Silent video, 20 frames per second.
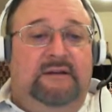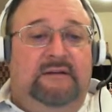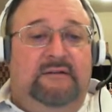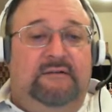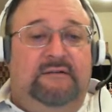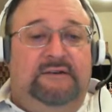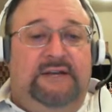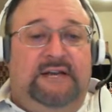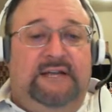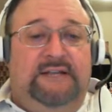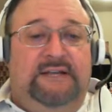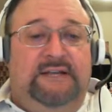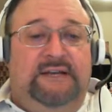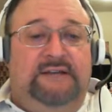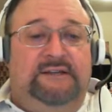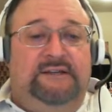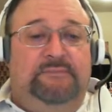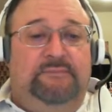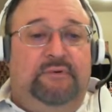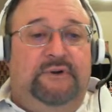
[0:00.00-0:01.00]
which I think
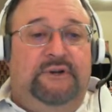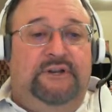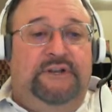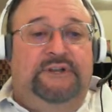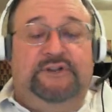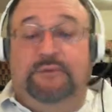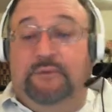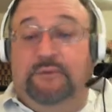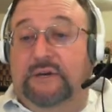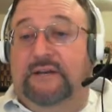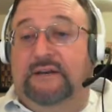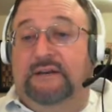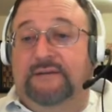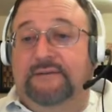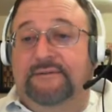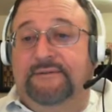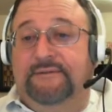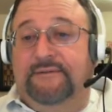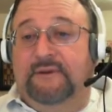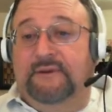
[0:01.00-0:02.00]
is pretty sweet.
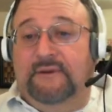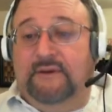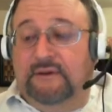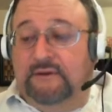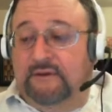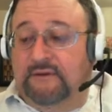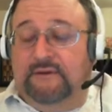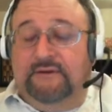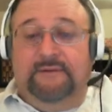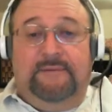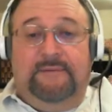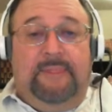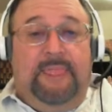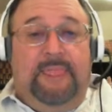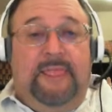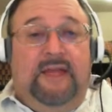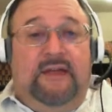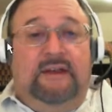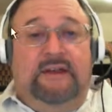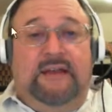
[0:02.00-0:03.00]

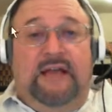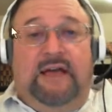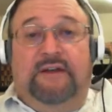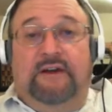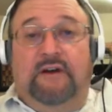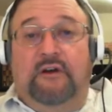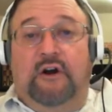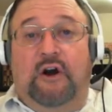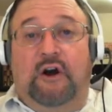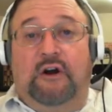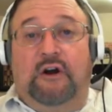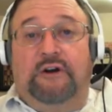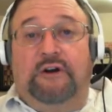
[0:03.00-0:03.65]
Now, there are other